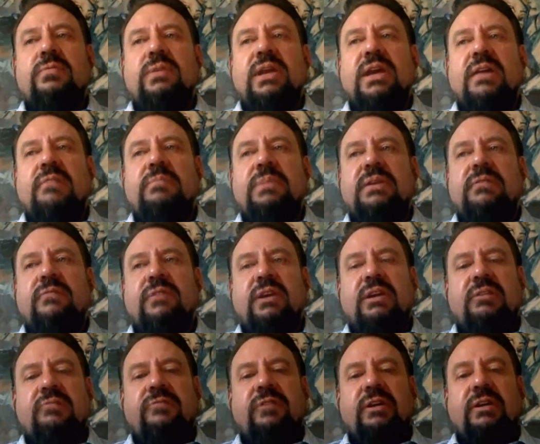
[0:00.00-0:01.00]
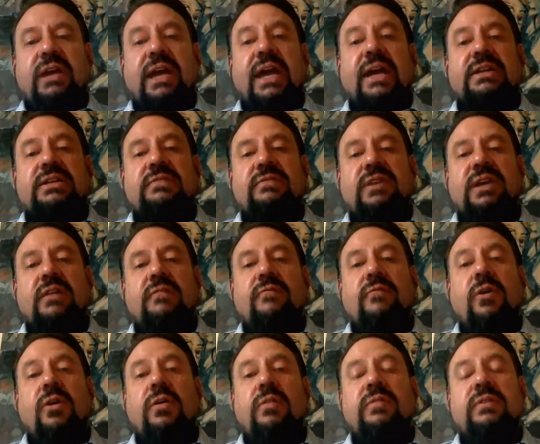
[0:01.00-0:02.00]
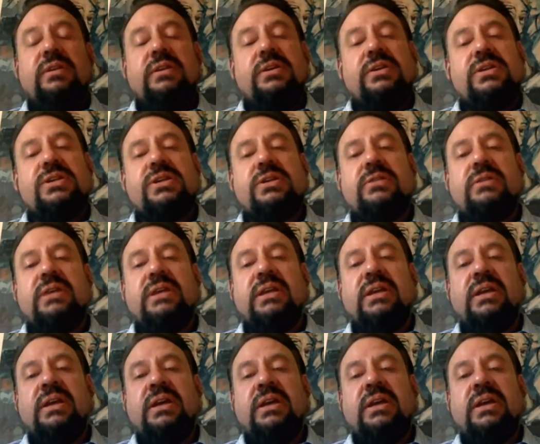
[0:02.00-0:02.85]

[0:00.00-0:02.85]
we have been very actively involved in ensuring